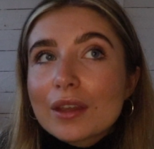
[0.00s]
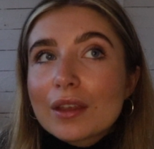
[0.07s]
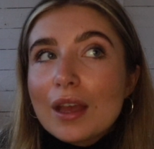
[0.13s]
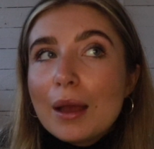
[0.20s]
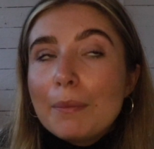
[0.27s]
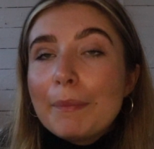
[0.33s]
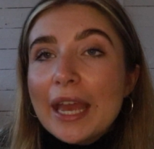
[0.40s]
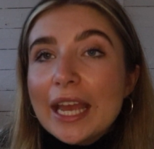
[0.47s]

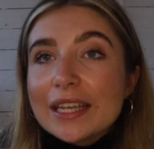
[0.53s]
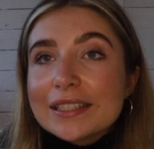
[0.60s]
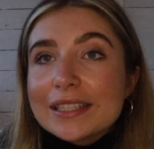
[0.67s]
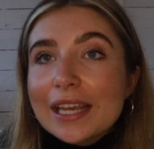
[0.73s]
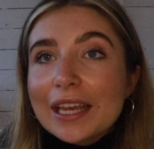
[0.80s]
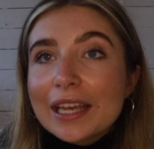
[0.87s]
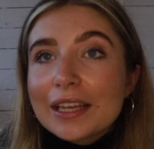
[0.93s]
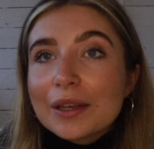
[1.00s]

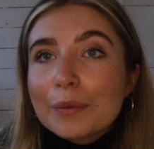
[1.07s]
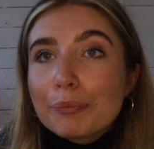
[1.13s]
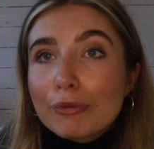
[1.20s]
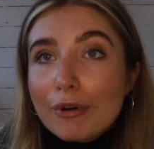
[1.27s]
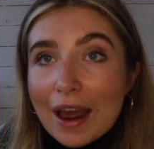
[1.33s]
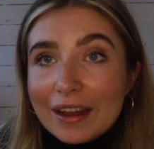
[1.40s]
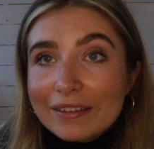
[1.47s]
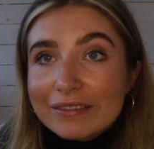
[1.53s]
amazing
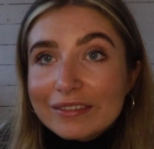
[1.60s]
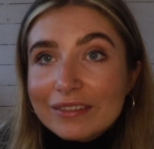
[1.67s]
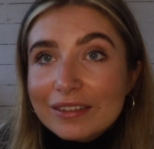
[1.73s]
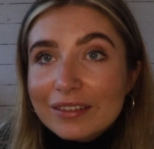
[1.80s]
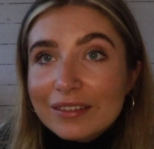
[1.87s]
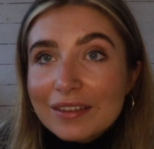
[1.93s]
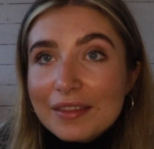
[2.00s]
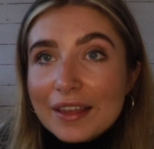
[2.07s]

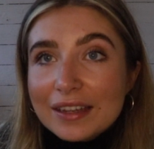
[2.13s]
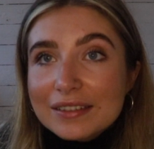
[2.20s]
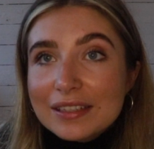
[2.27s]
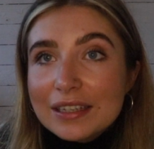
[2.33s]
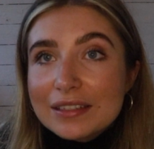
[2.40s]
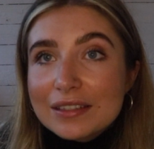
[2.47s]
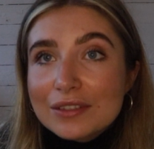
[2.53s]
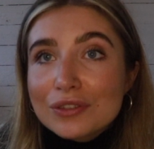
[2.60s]
brand that
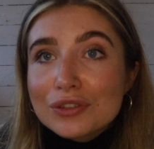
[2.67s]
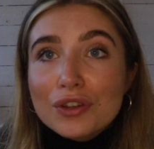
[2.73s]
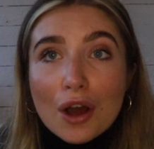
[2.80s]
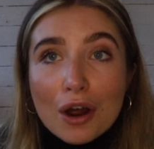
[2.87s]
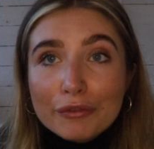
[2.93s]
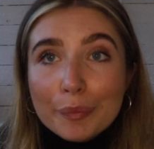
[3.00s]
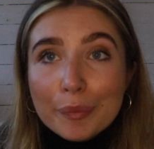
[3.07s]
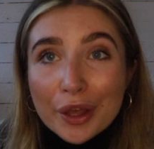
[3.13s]
is
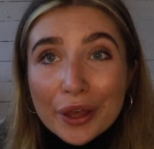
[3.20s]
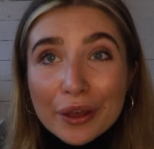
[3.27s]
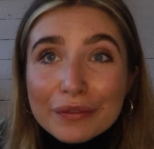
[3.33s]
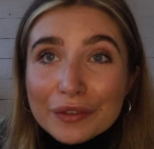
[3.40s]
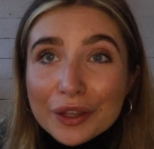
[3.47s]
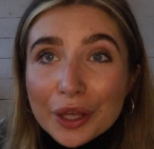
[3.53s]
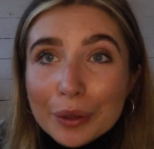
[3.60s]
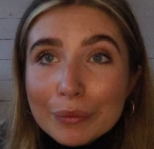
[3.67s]
Zara
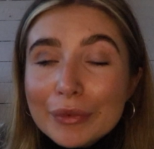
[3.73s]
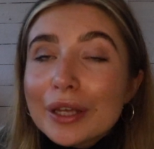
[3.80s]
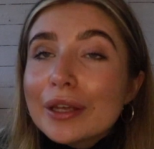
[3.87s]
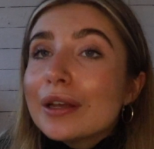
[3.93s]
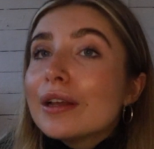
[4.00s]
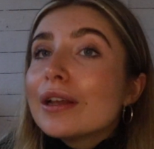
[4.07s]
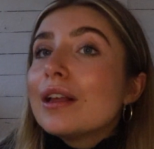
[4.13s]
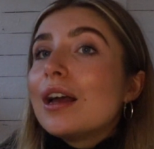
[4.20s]
perfume.
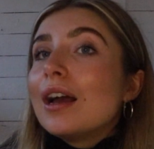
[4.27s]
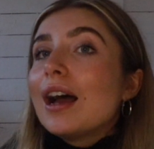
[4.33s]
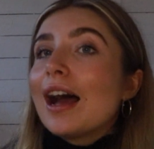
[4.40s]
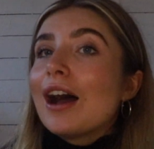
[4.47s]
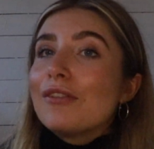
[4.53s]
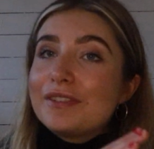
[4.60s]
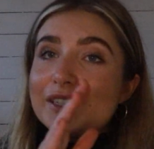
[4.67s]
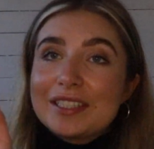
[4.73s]

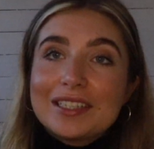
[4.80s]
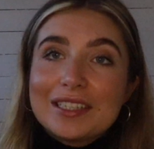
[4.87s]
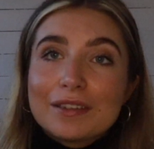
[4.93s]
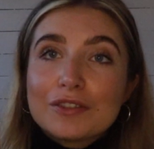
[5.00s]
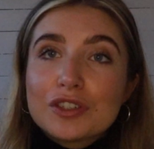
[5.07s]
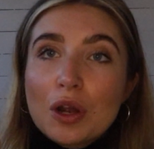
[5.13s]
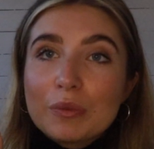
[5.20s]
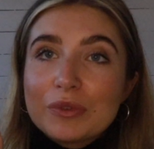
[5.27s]
Obviously
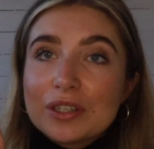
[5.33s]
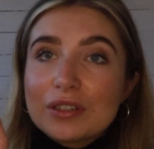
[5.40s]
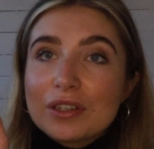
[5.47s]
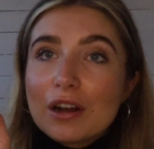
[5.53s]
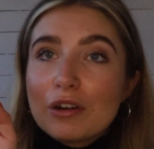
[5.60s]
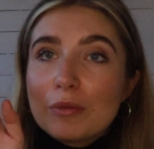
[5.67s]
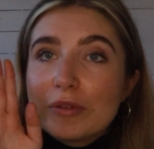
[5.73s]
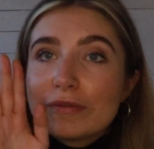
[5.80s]
I've shopped at
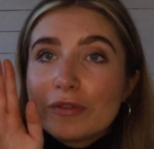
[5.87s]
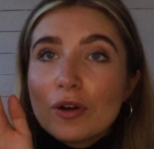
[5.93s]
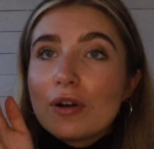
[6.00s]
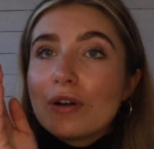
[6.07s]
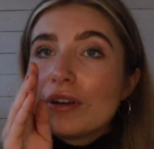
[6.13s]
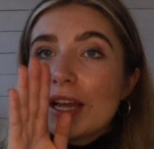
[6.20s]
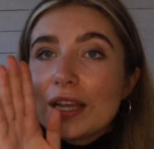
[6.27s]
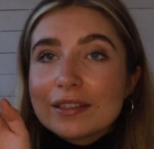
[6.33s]
Zara
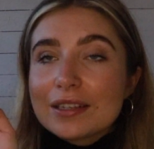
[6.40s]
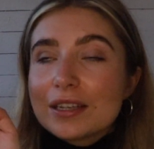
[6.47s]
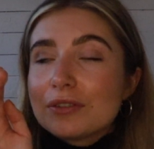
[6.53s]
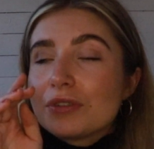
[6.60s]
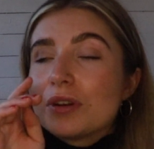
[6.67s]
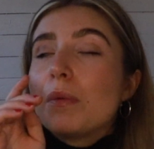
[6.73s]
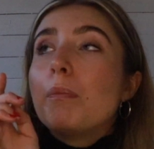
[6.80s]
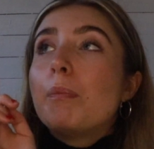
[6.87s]
before,
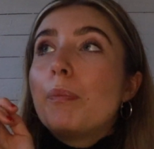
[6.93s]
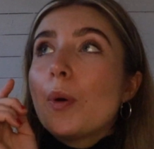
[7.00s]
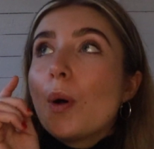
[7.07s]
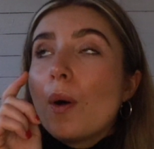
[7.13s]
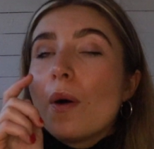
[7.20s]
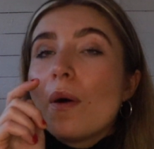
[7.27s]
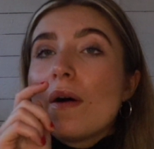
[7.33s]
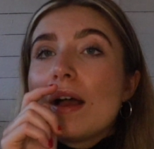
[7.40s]
etc.,
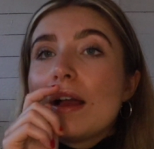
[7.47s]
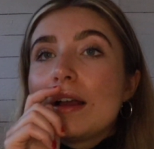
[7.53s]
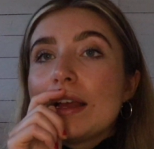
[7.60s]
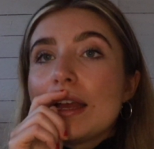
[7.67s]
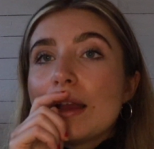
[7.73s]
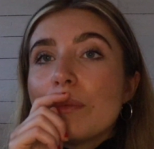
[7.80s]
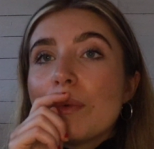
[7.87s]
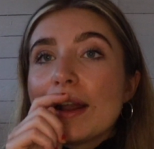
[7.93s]
but
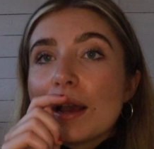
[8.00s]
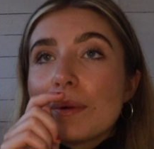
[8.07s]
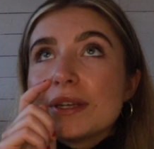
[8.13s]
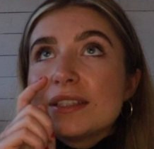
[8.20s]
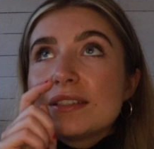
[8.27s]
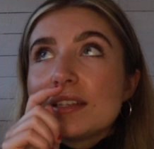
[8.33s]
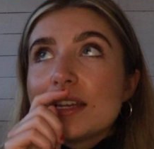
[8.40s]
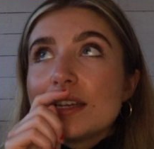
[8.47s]
when I
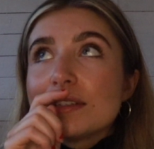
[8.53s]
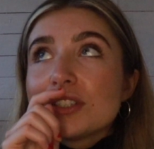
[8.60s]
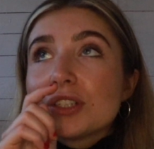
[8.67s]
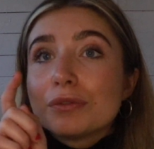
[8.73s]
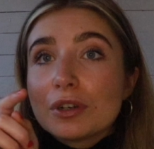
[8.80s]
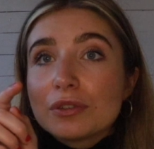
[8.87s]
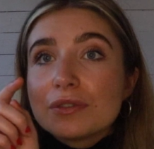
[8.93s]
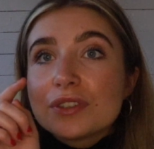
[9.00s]
went to
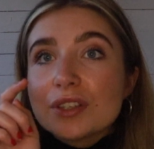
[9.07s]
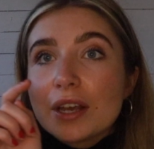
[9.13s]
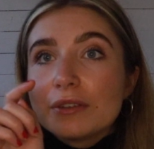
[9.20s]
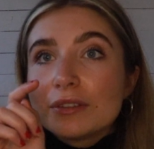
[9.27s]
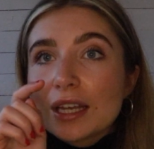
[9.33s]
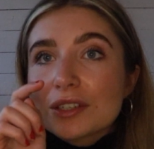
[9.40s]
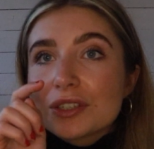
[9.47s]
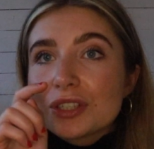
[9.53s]
Toronto
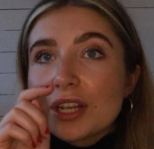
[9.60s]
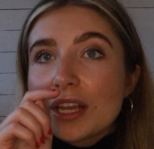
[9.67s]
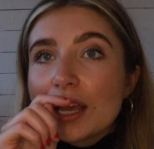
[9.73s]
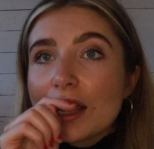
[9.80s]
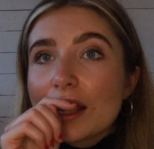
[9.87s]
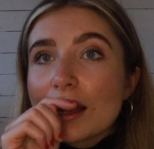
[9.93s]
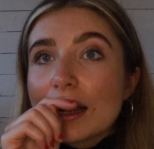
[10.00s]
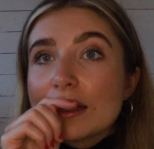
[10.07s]
last
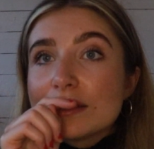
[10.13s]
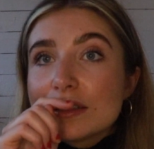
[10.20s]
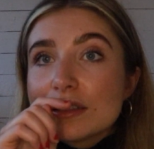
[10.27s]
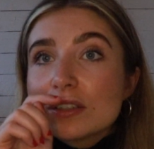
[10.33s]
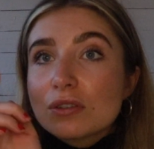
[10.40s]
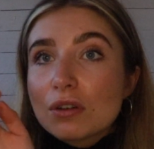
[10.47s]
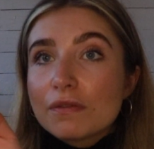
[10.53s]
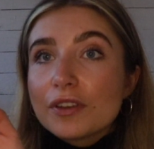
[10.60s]
year, I
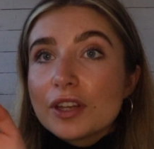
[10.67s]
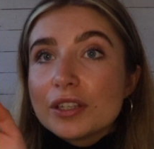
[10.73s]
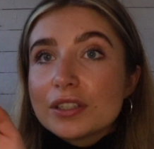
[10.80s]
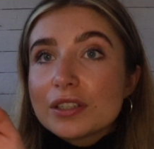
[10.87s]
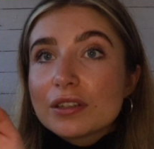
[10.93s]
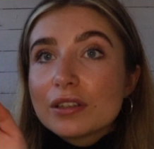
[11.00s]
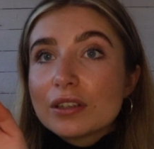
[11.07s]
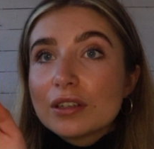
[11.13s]

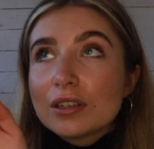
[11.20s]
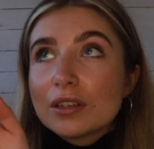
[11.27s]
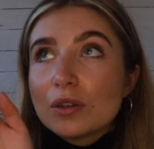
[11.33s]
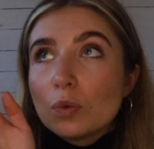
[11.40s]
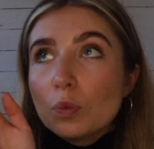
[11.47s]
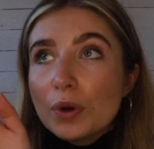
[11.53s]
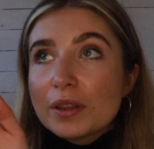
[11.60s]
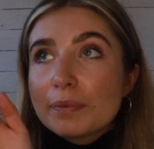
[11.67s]
discovered
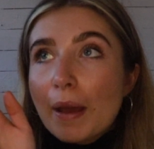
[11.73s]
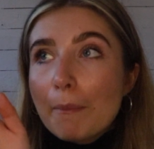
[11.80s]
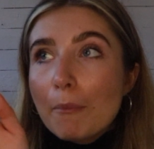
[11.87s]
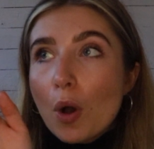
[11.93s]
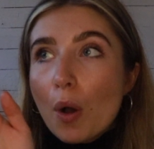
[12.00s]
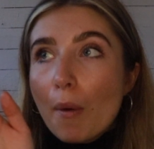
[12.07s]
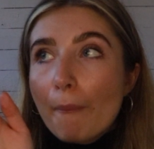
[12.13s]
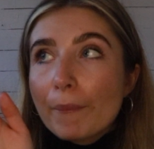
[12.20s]
with my
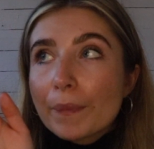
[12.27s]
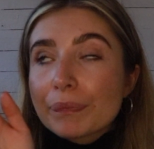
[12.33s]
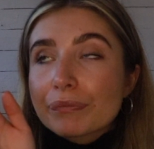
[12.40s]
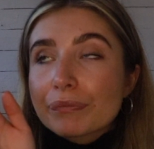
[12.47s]
mum